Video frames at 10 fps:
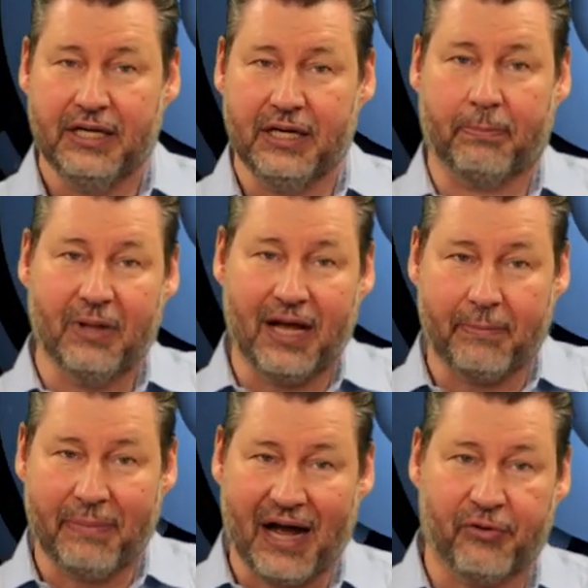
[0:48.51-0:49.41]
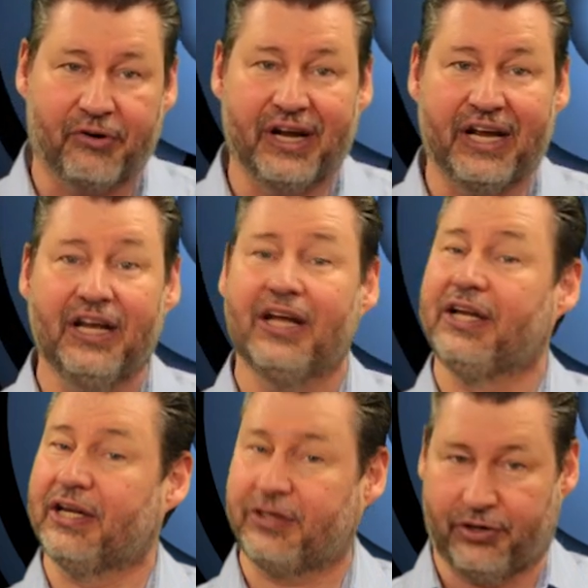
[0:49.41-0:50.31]
You plug power in,
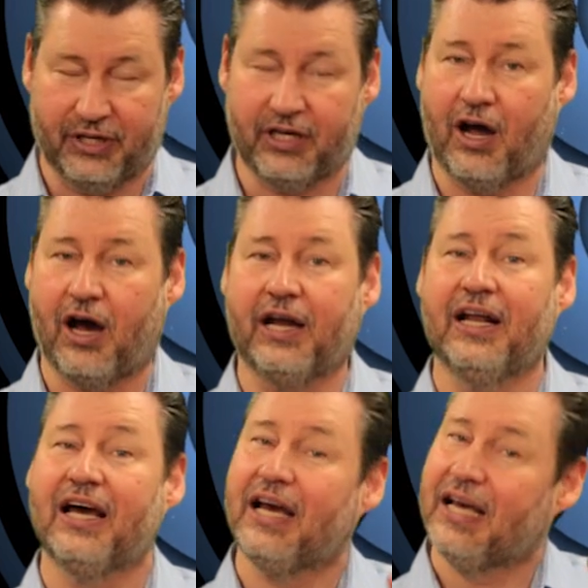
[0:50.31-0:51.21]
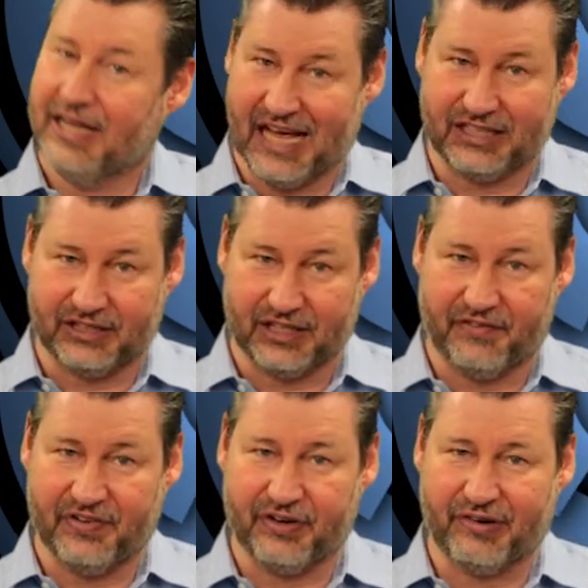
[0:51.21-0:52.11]
you turn it on. That's the
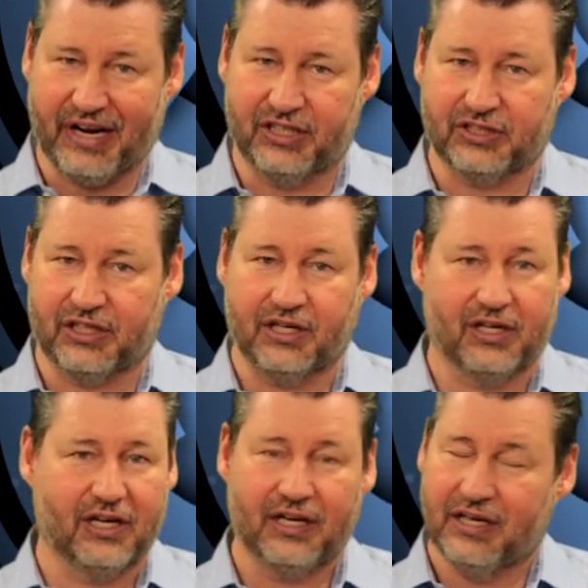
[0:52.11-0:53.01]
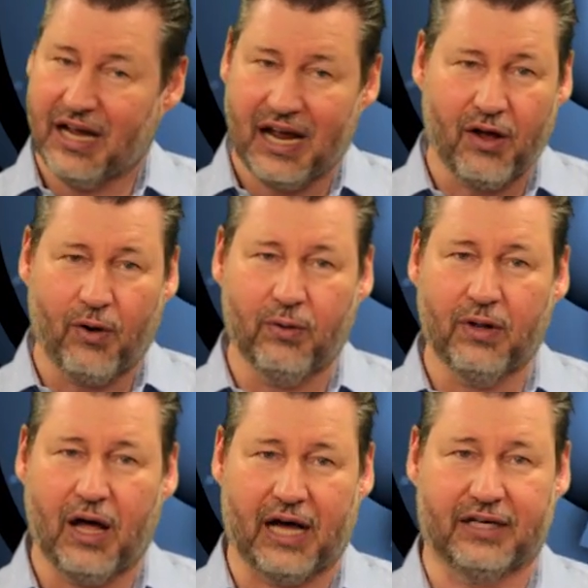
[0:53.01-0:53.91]
configuration. Not a whole
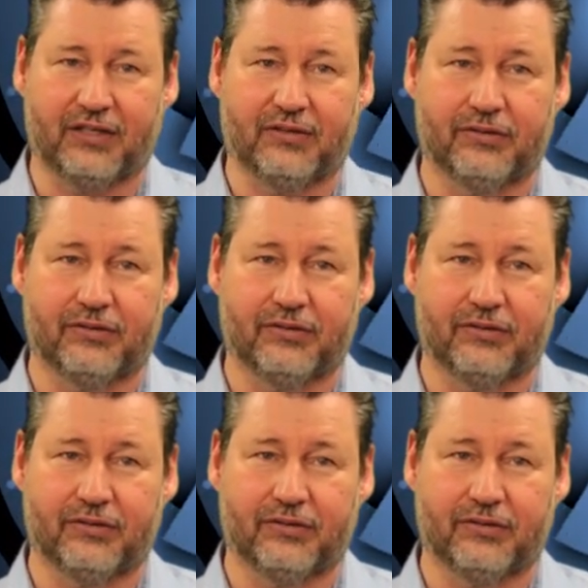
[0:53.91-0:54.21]
lot.